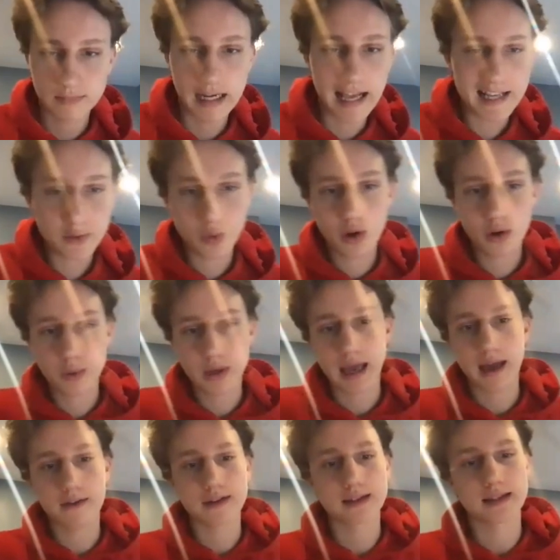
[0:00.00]
The next one we
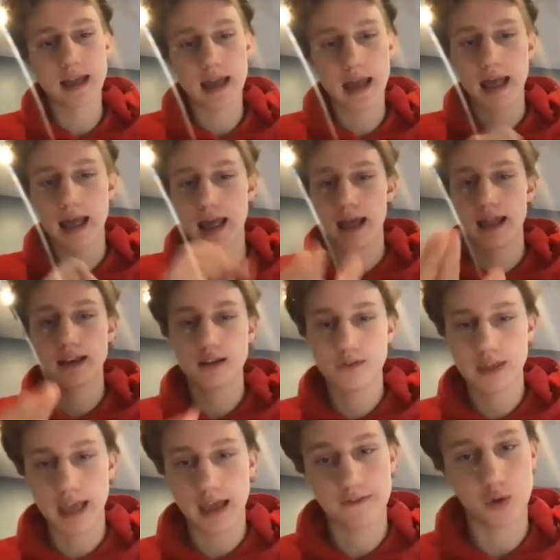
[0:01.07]
have is End of
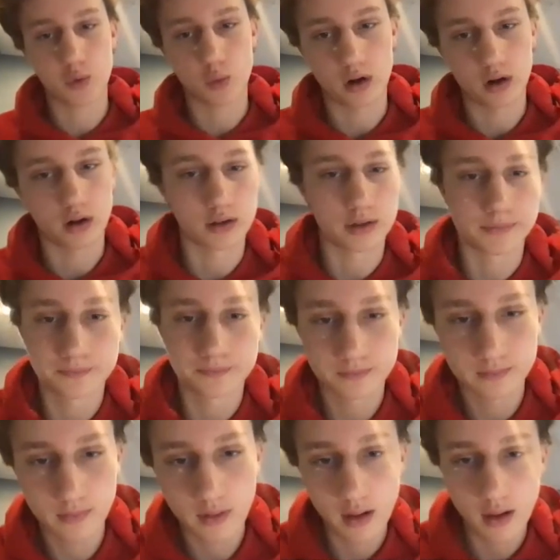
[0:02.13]
the Effing World.
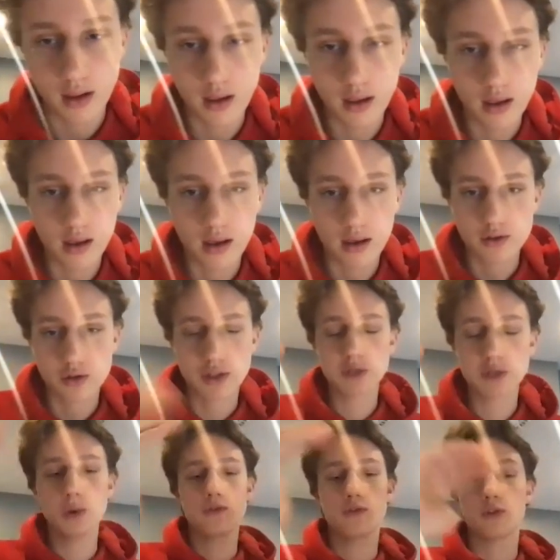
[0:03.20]
So this
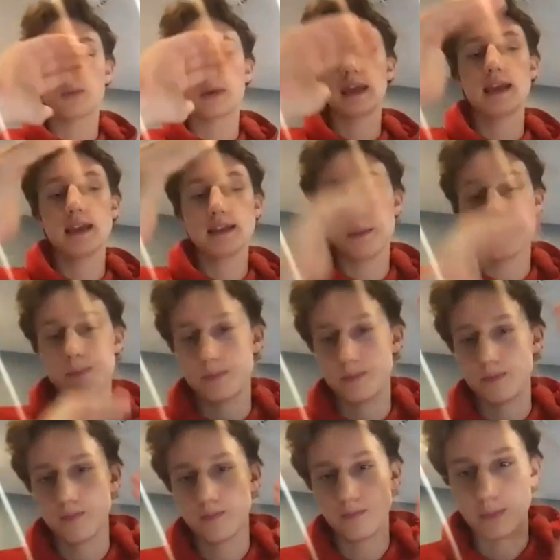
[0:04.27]
one for me is a
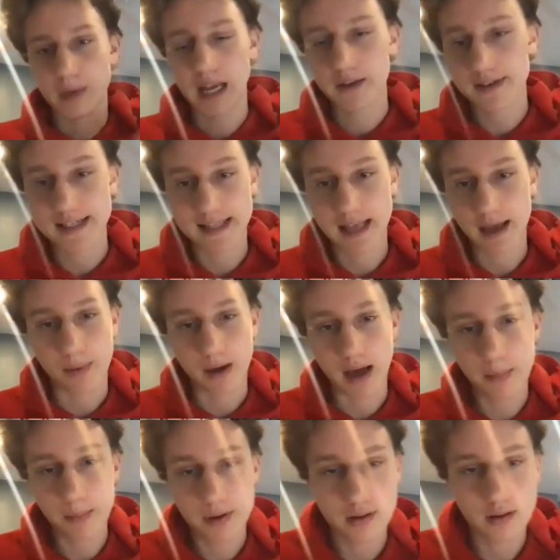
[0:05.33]
bit of a step
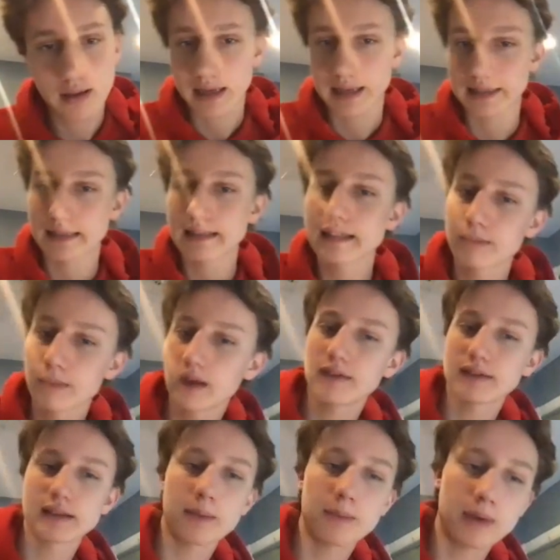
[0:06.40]
up, like a decent bit of
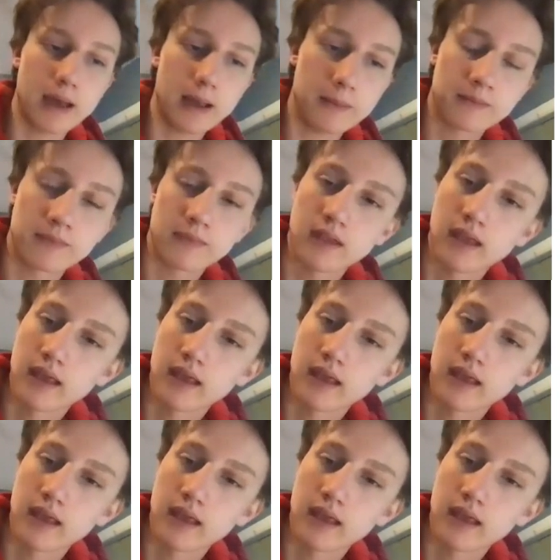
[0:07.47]
a step up.